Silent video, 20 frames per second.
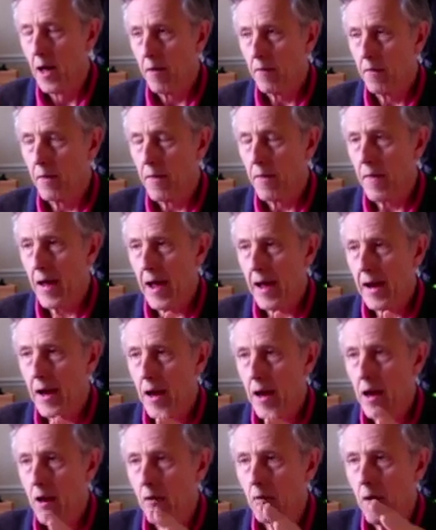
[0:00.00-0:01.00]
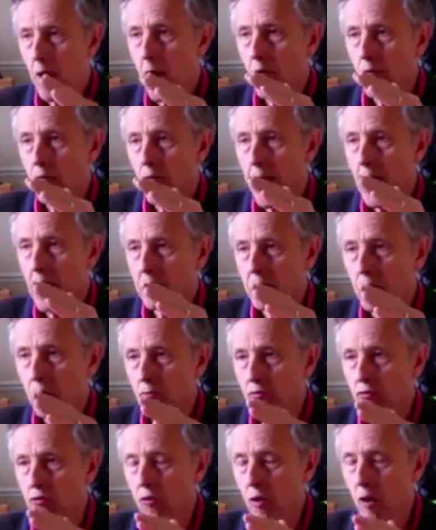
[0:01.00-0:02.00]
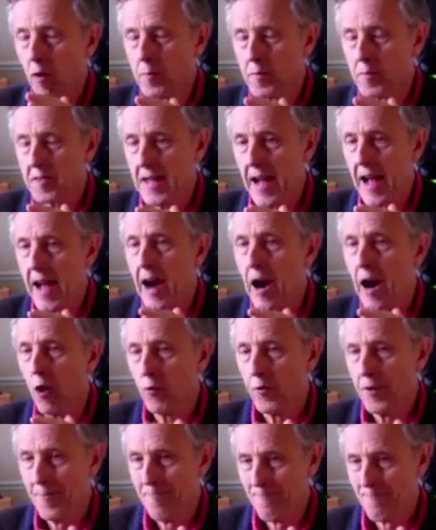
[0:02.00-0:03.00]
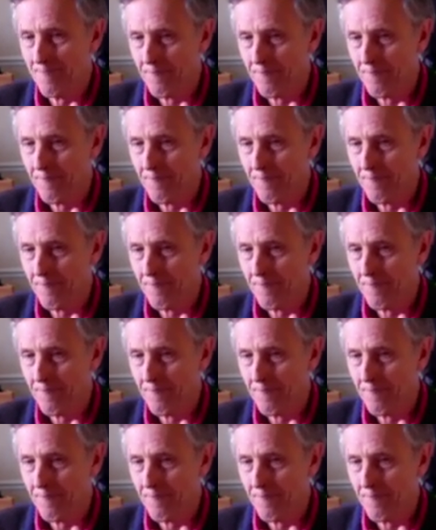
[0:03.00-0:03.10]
that arousal drops down,